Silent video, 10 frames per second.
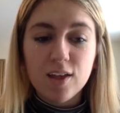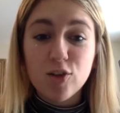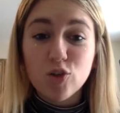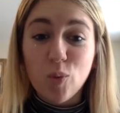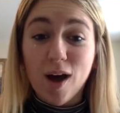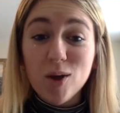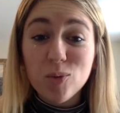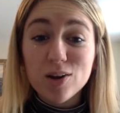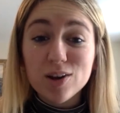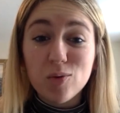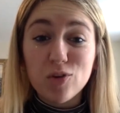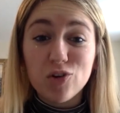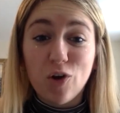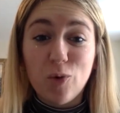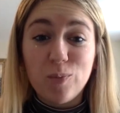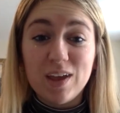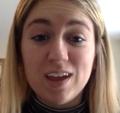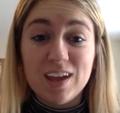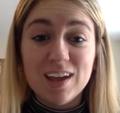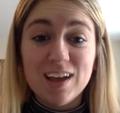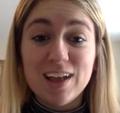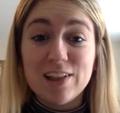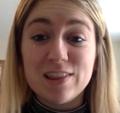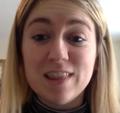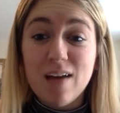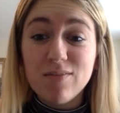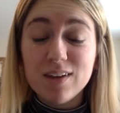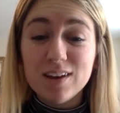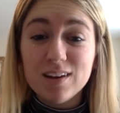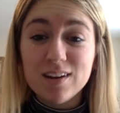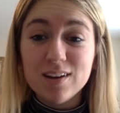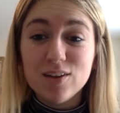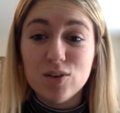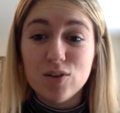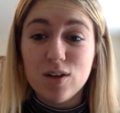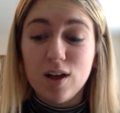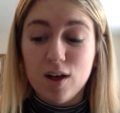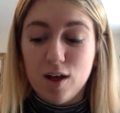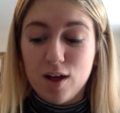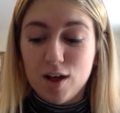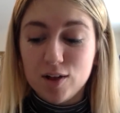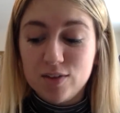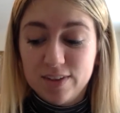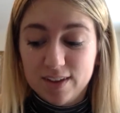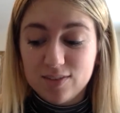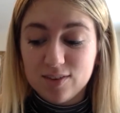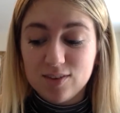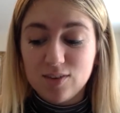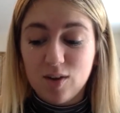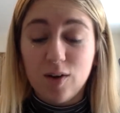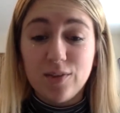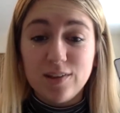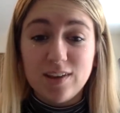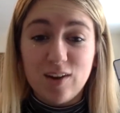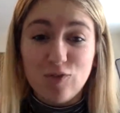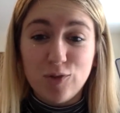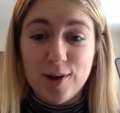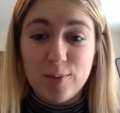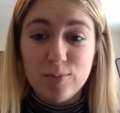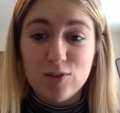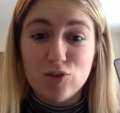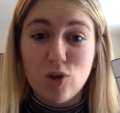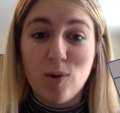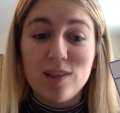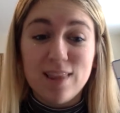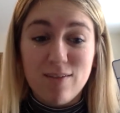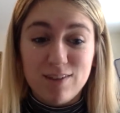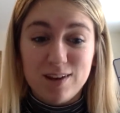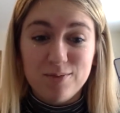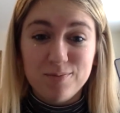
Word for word: So I want you to show me 11 uh, discs on the 10 frame. So 11.